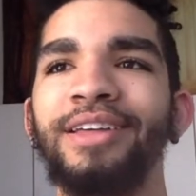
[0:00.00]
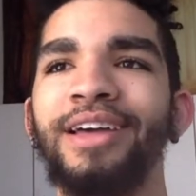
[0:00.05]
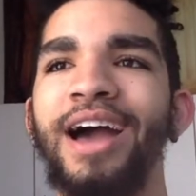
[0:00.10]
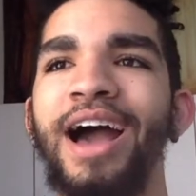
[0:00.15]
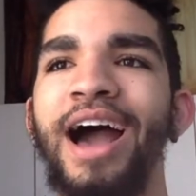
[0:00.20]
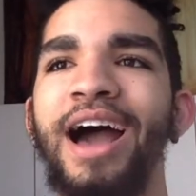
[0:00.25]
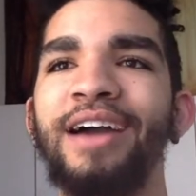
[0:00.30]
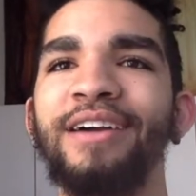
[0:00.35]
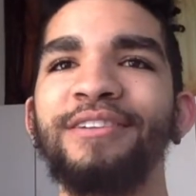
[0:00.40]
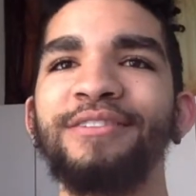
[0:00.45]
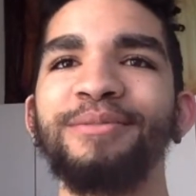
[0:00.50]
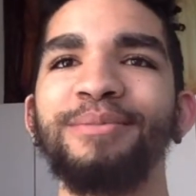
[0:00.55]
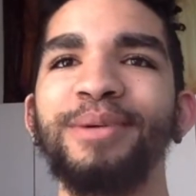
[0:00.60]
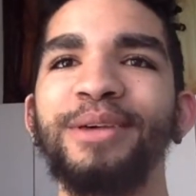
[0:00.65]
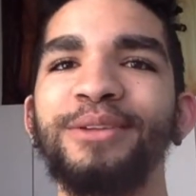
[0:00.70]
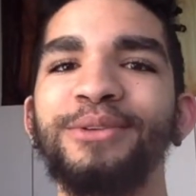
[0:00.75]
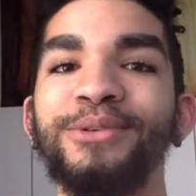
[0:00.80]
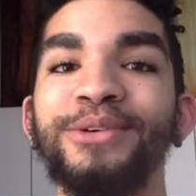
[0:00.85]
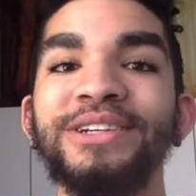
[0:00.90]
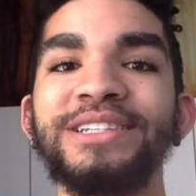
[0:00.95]
I've
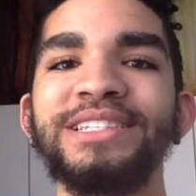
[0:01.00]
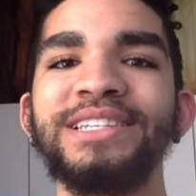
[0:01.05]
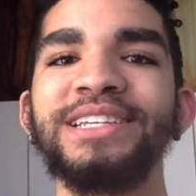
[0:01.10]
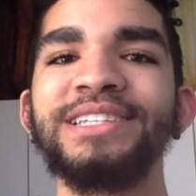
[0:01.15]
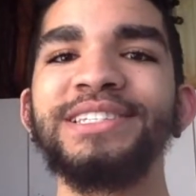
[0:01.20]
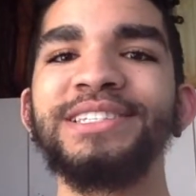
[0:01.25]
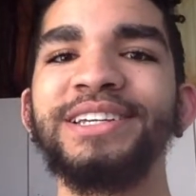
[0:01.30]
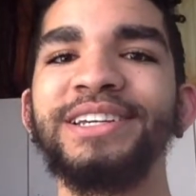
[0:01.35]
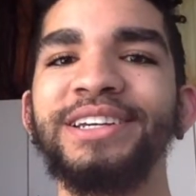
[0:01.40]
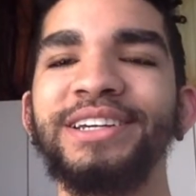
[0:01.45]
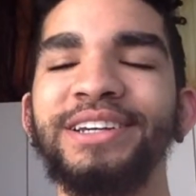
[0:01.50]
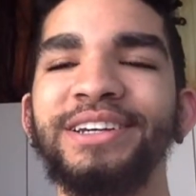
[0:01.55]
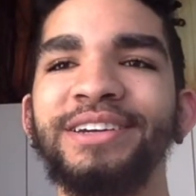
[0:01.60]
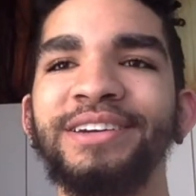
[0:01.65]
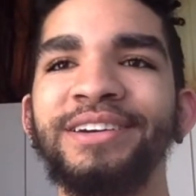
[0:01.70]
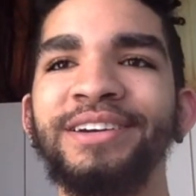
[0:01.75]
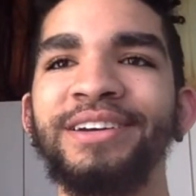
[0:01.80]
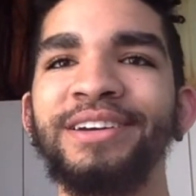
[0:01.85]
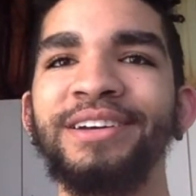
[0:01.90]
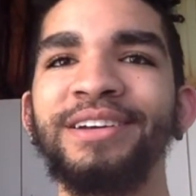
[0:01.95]
been resisting
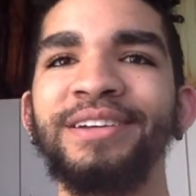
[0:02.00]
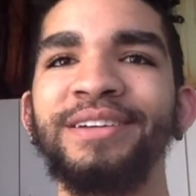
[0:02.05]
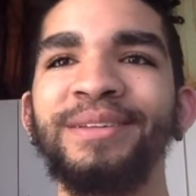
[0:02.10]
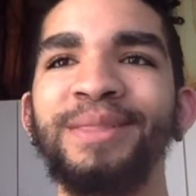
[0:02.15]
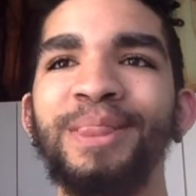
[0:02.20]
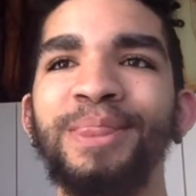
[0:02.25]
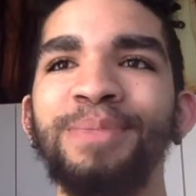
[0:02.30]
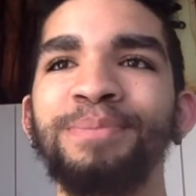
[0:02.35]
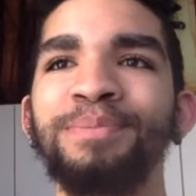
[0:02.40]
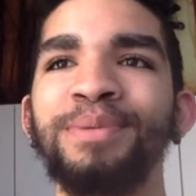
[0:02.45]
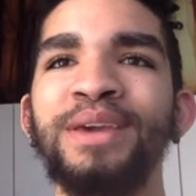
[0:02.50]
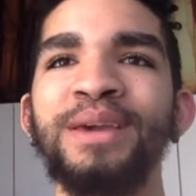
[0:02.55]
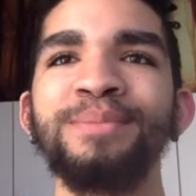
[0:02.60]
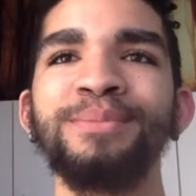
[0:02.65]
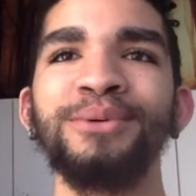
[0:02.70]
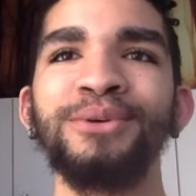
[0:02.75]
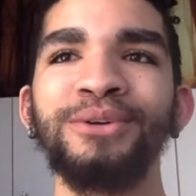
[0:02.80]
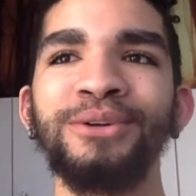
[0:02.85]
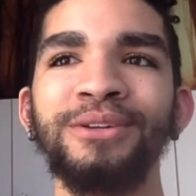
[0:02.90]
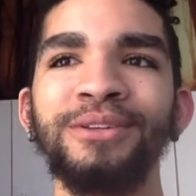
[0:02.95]

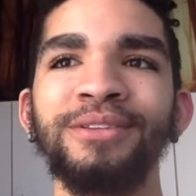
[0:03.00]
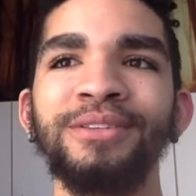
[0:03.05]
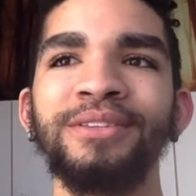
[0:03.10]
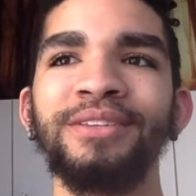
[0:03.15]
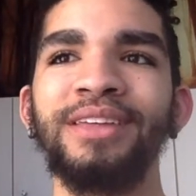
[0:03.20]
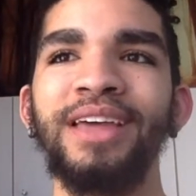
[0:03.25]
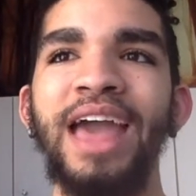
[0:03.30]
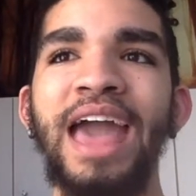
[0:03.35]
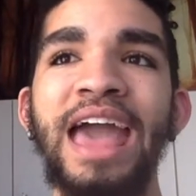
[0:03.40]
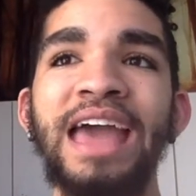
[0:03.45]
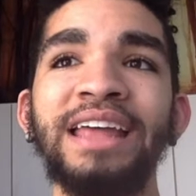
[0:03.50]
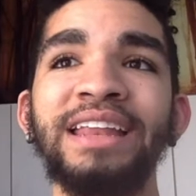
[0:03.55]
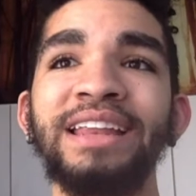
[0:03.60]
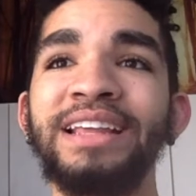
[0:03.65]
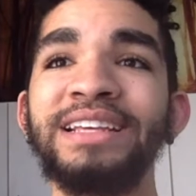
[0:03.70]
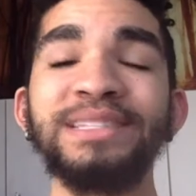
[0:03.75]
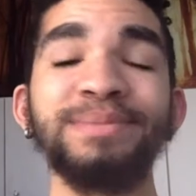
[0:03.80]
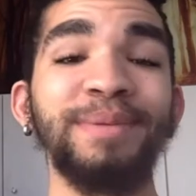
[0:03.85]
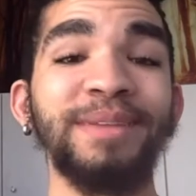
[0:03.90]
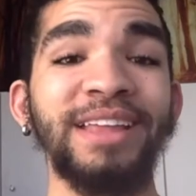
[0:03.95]
people, and
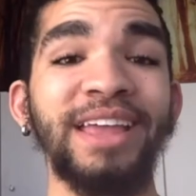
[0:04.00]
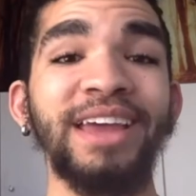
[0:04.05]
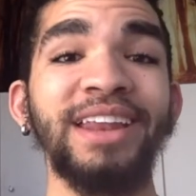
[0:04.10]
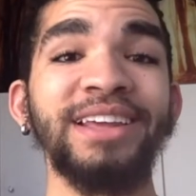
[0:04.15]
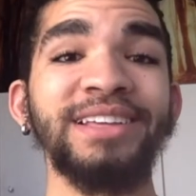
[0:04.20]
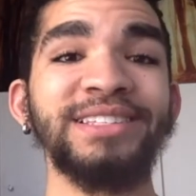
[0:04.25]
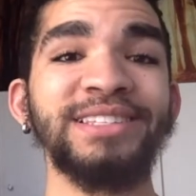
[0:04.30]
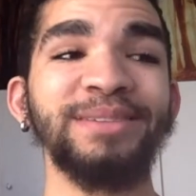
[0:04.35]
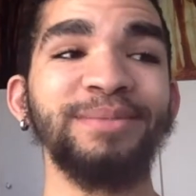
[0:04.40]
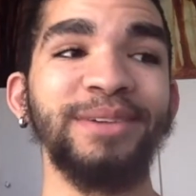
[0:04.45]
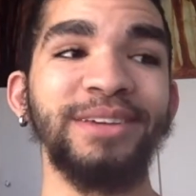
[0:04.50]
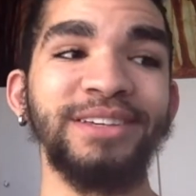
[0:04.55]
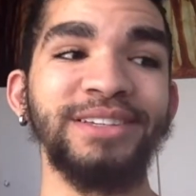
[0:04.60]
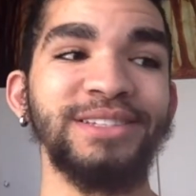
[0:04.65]
it's been getting to me.